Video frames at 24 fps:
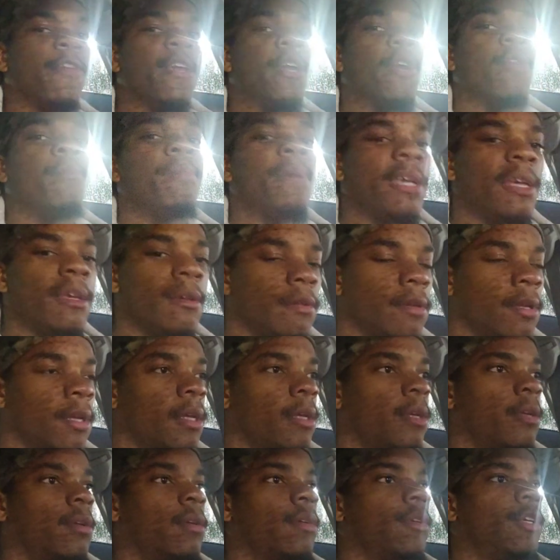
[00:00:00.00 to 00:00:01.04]
they feel
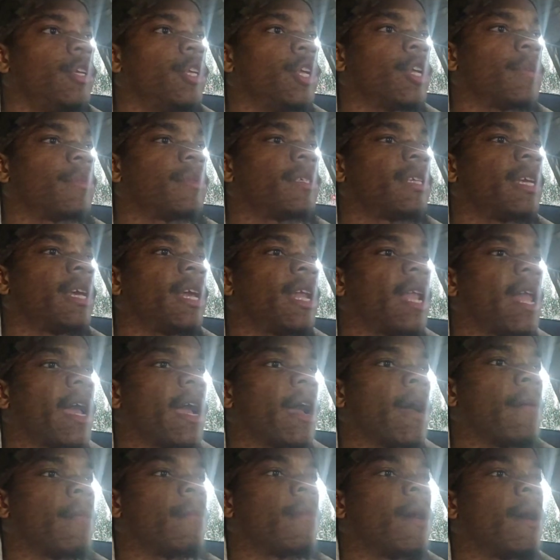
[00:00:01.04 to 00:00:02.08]
me. You know what
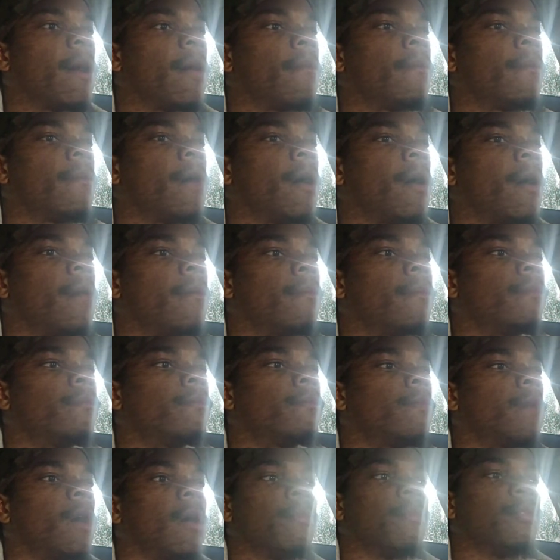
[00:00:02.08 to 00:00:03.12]
I'm saying? Like I'm
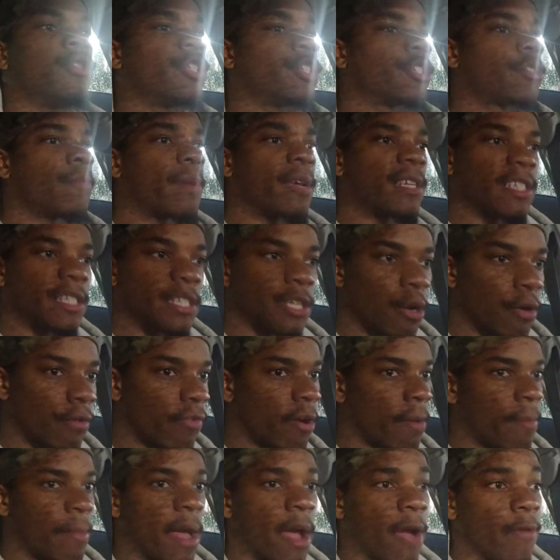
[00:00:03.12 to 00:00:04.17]
I'm I'm I'm
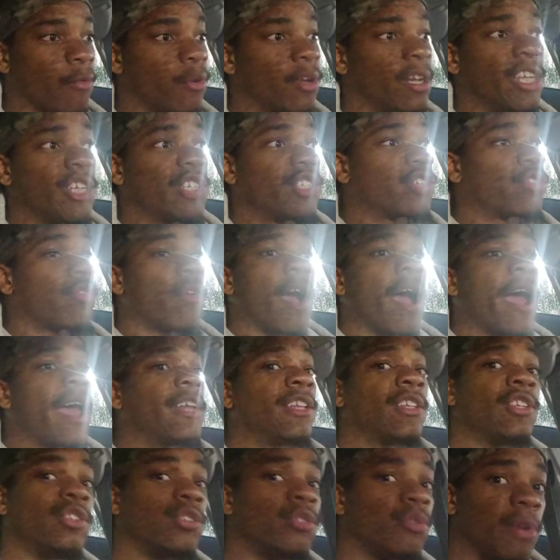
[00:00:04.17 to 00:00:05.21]
just myself. I'm not
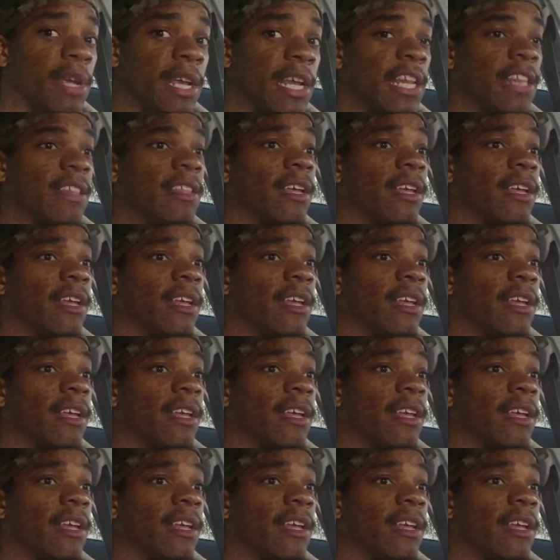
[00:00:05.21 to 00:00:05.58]
really trying